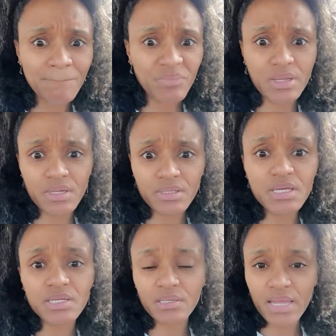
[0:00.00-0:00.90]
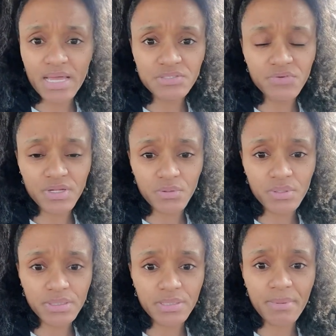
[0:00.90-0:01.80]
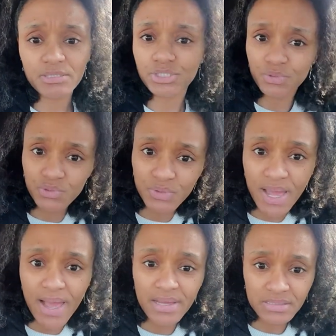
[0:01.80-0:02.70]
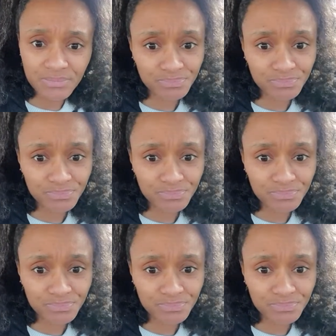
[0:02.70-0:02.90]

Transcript: And I think in the last video clip I showed you guys,